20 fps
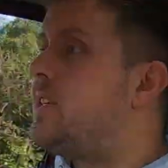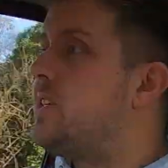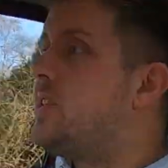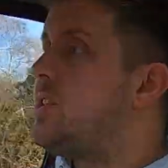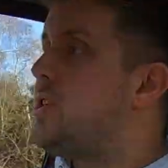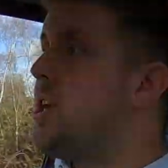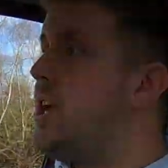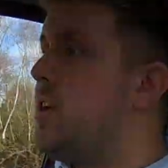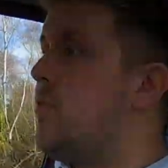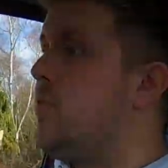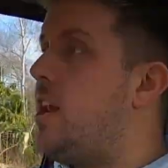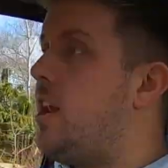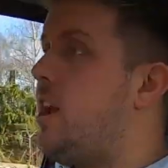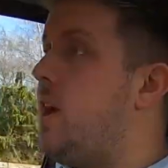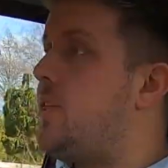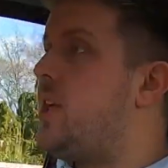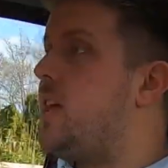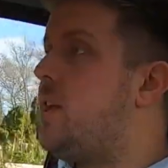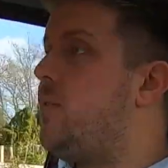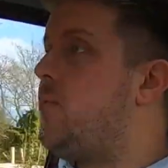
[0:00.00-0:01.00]
to think, really. I
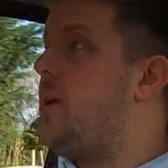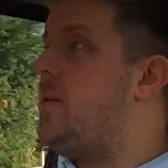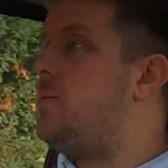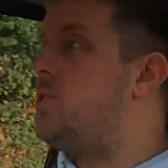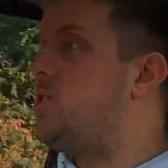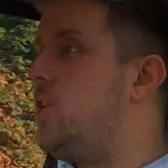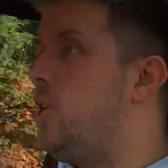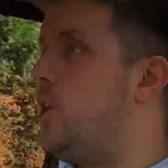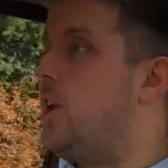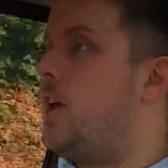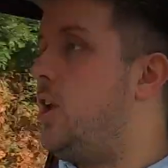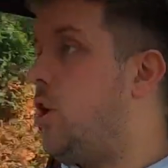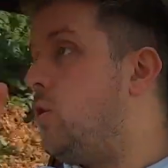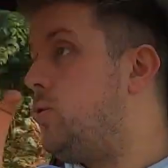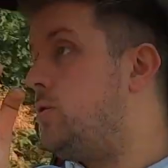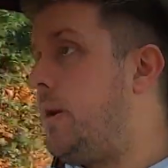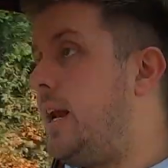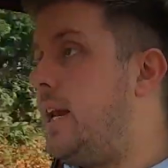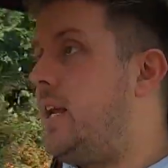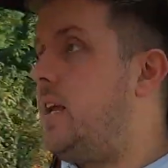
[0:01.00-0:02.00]
think if we were to look in
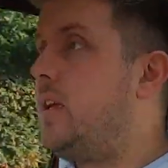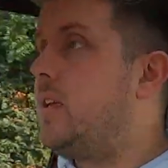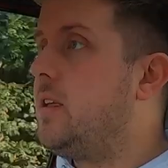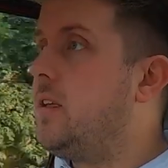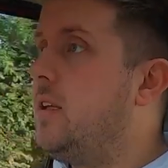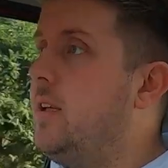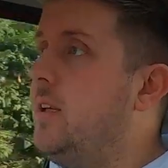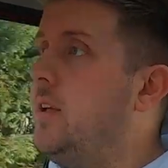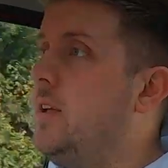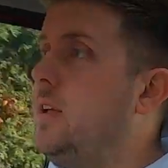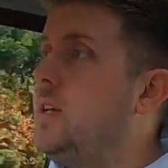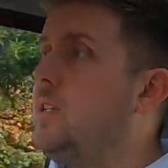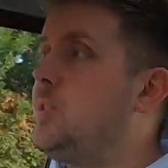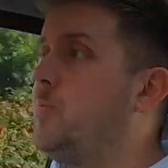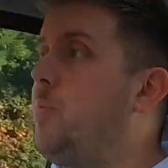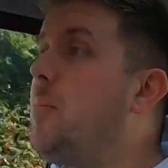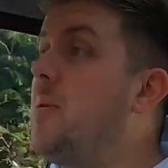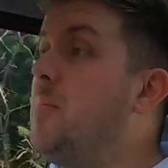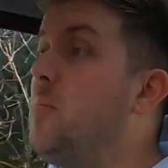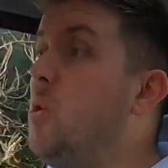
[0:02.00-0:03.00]
old money, it's
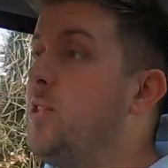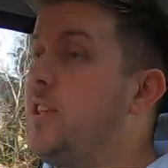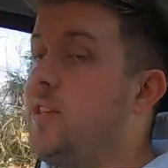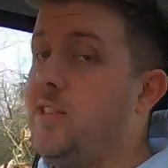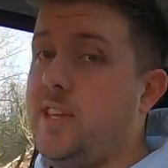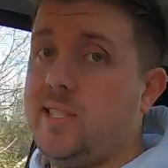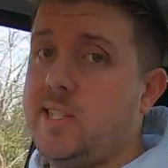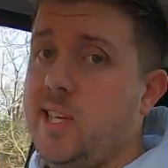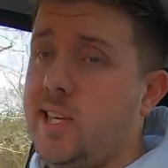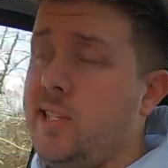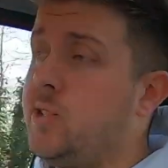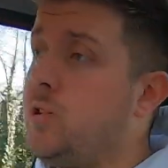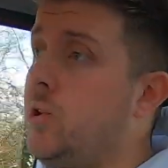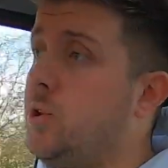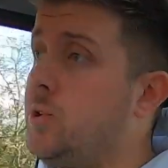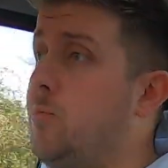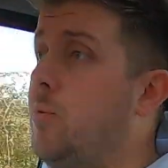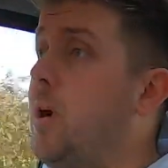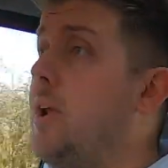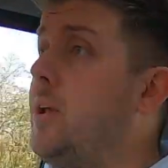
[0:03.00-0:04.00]
probably more than these things
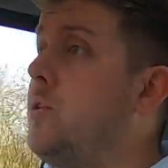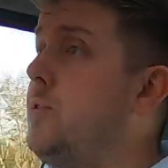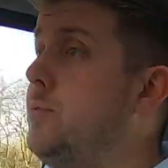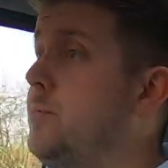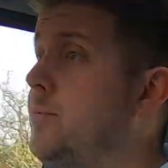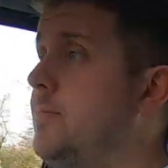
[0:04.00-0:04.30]
cost brand new.